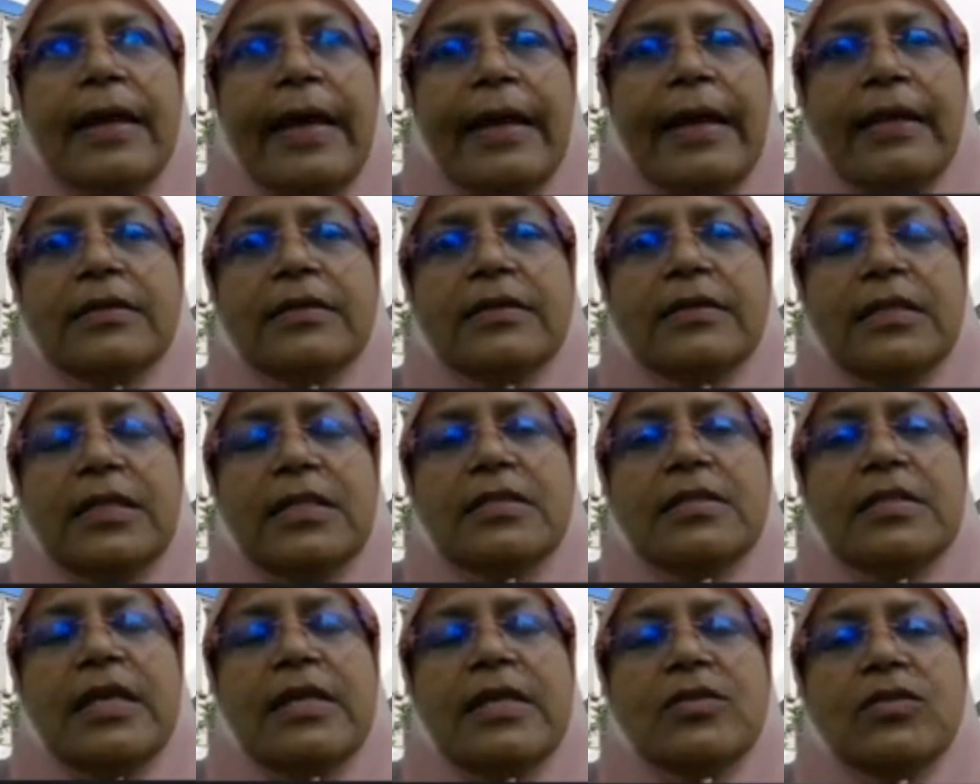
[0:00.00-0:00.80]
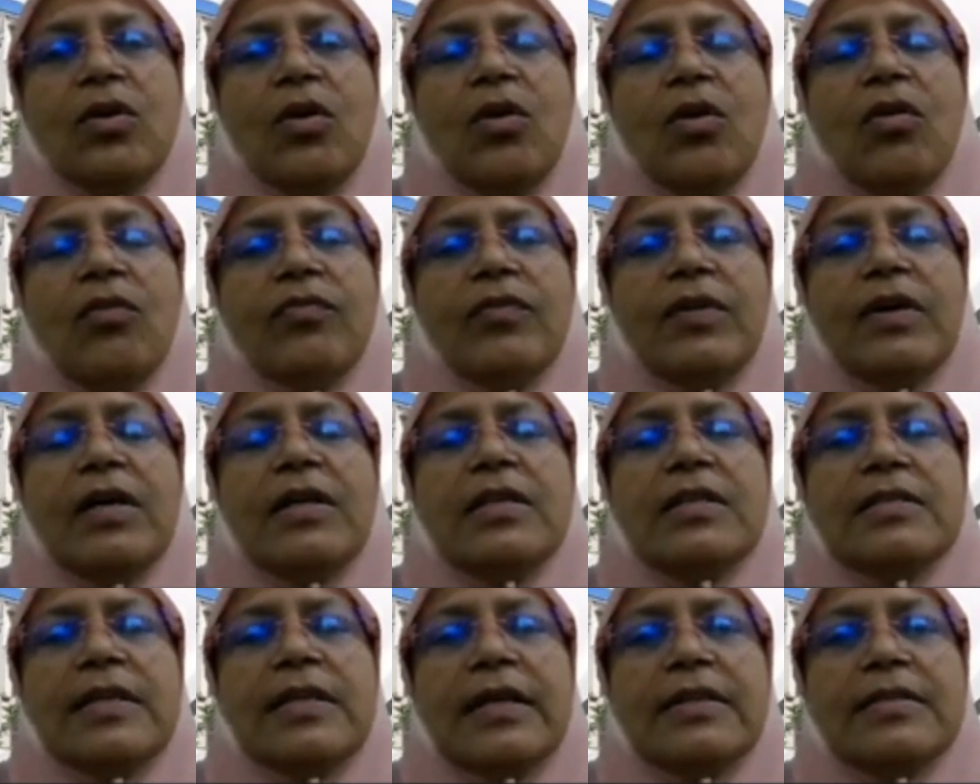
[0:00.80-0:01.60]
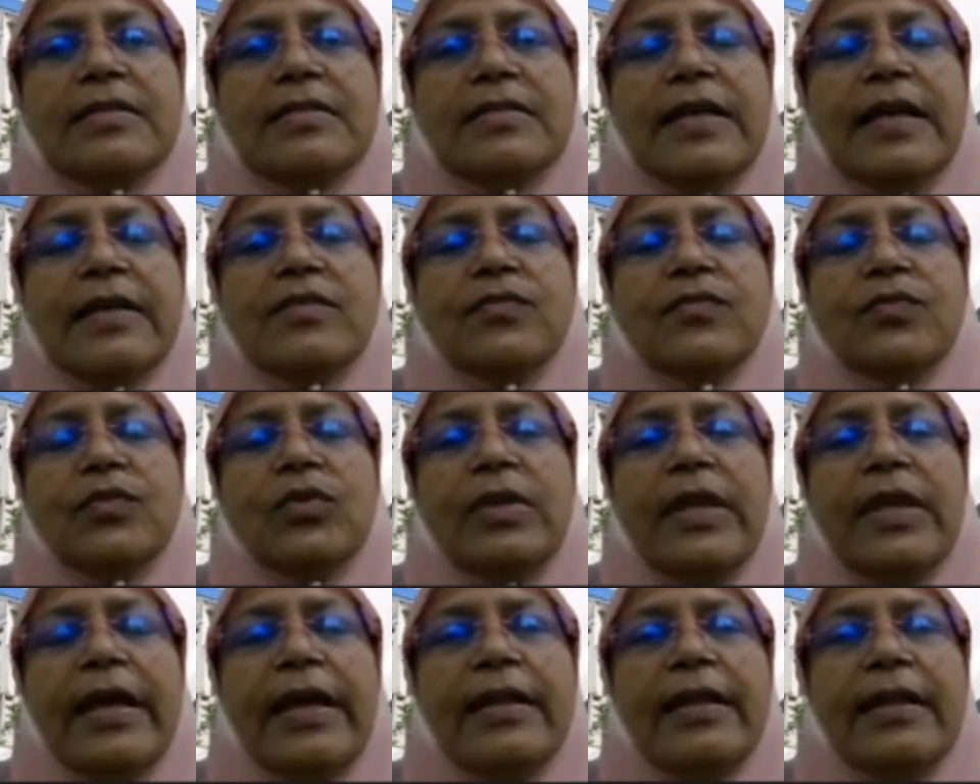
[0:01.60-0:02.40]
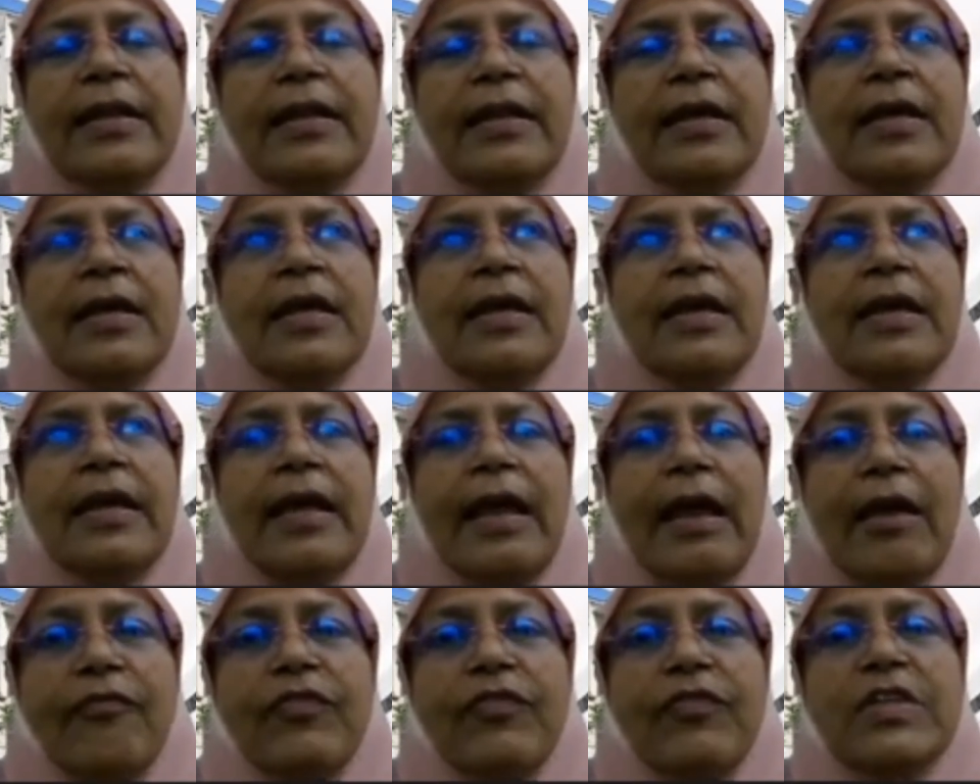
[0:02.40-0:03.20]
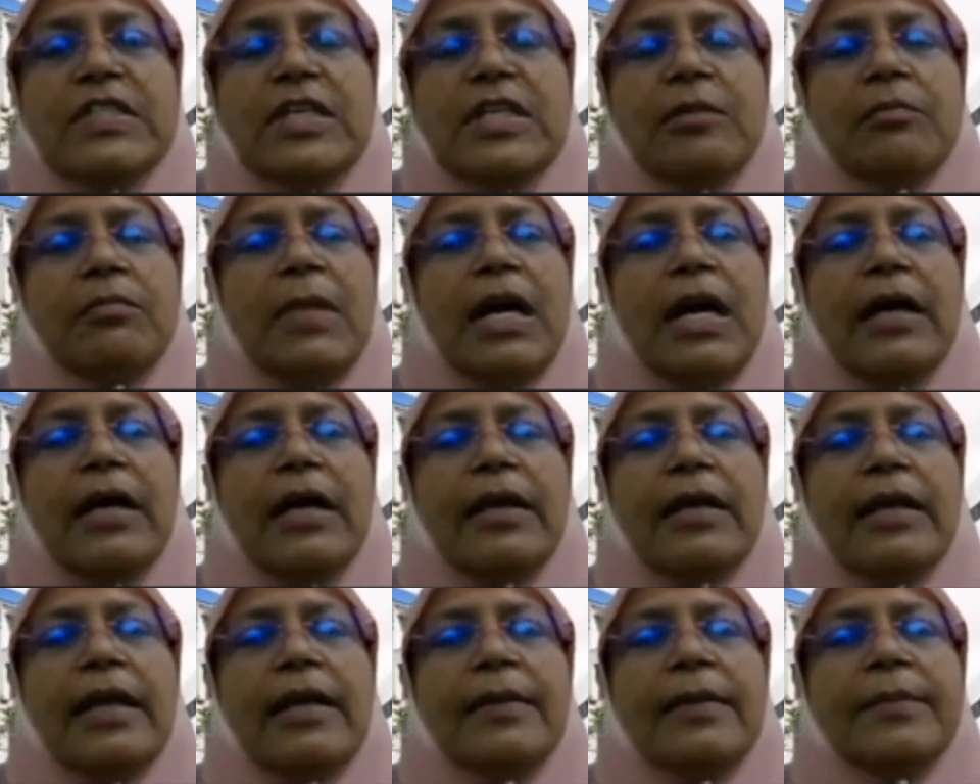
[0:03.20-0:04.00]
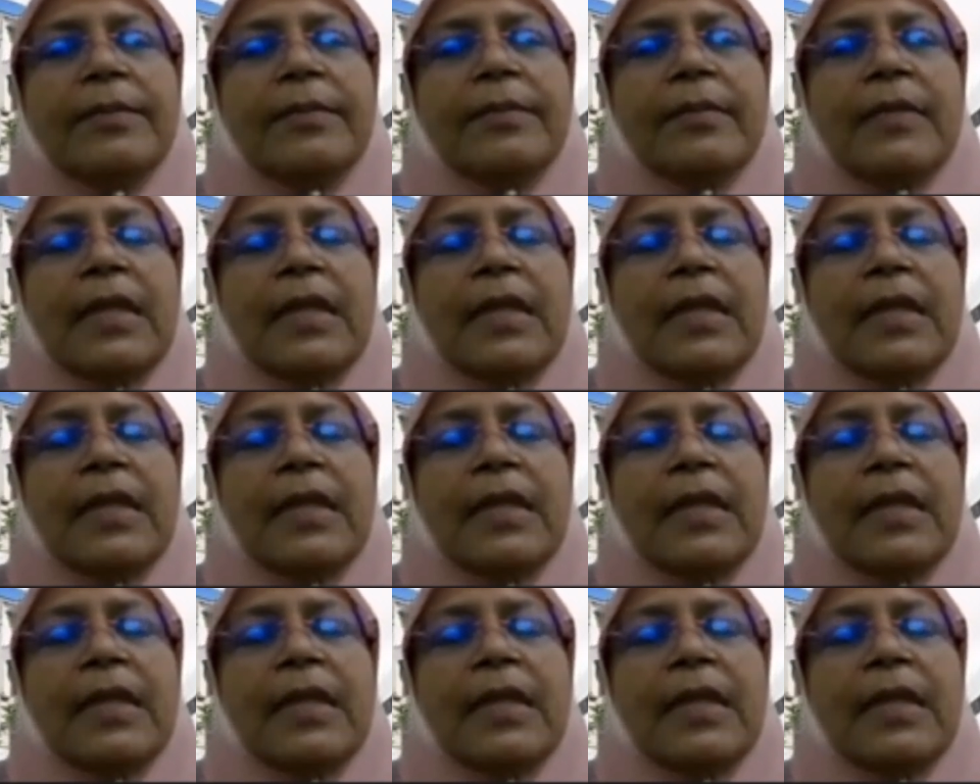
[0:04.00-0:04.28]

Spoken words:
characteristics of a successful and efficient market.